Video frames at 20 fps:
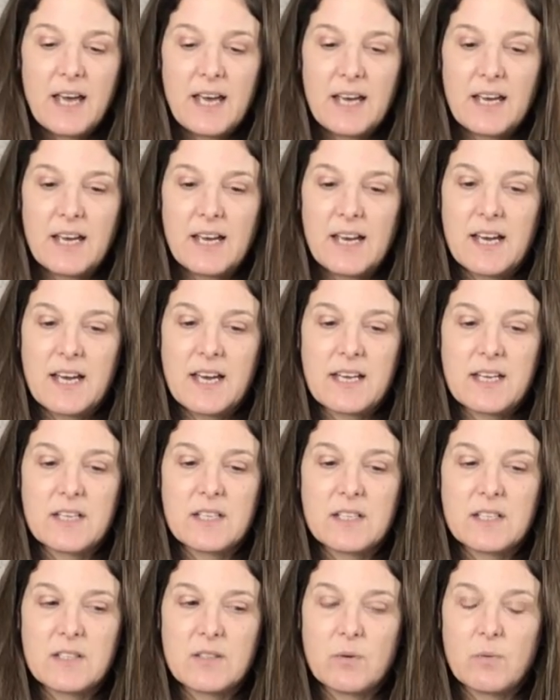
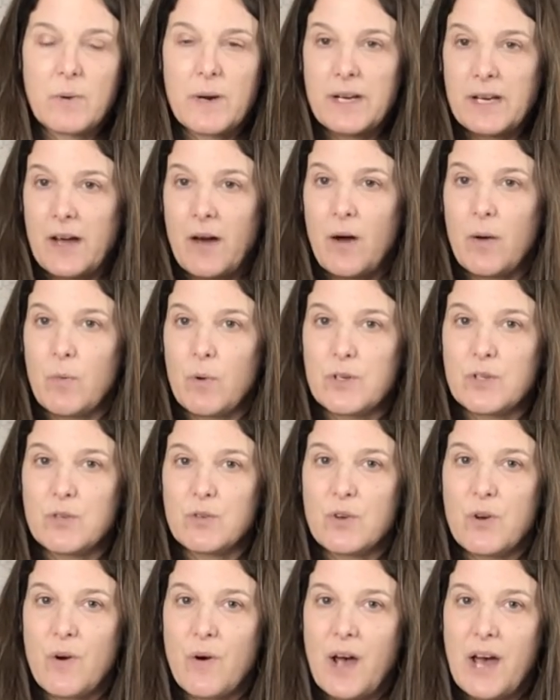And so right now I want you
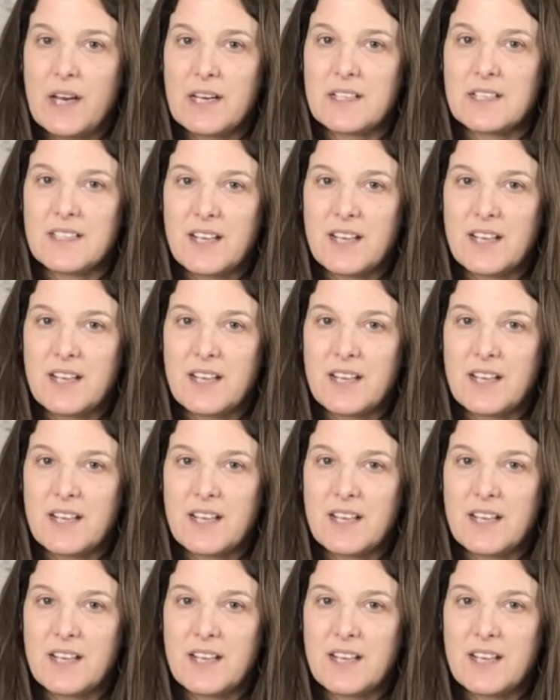to go ahead and